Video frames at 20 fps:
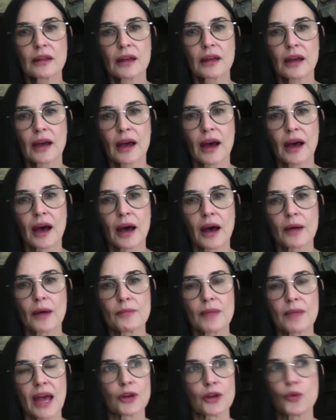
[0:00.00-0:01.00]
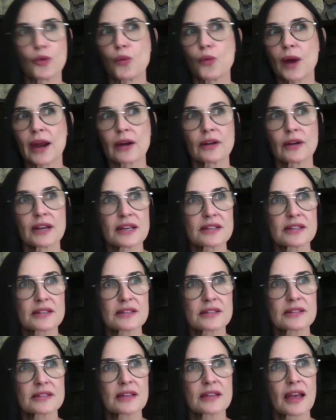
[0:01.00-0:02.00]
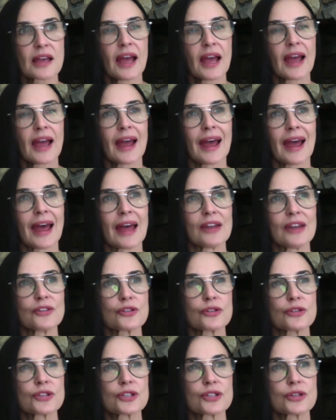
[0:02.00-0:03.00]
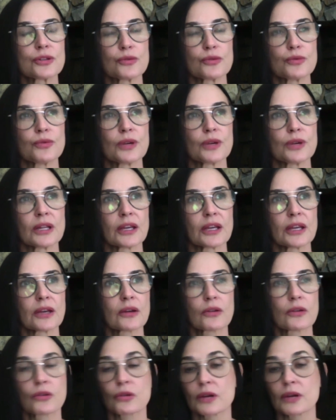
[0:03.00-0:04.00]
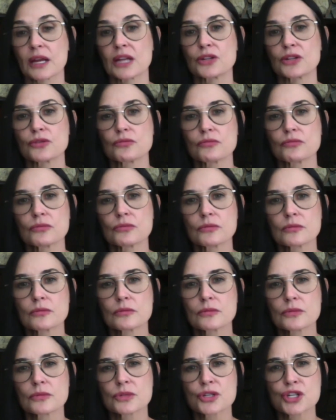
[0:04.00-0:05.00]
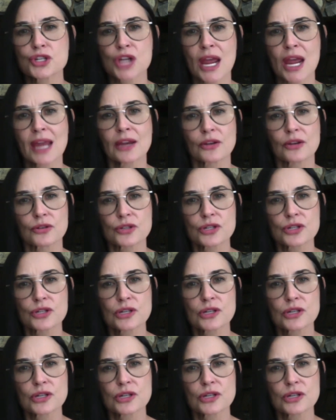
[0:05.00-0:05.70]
and awareness, and to really create change.